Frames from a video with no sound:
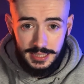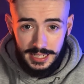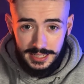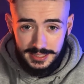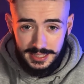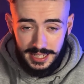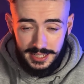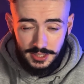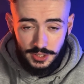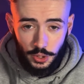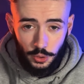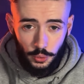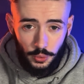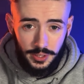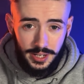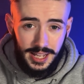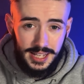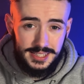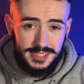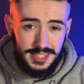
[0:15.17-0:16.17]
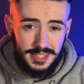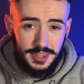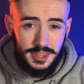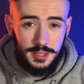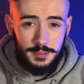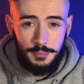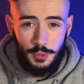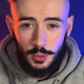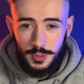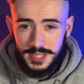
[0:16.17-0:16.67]
C S S code
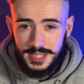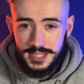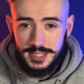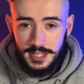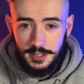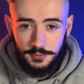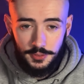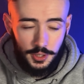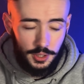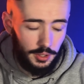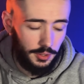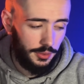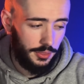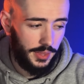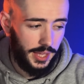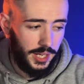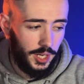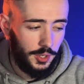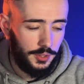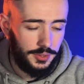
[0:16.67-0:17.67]
isn't the most difficult thing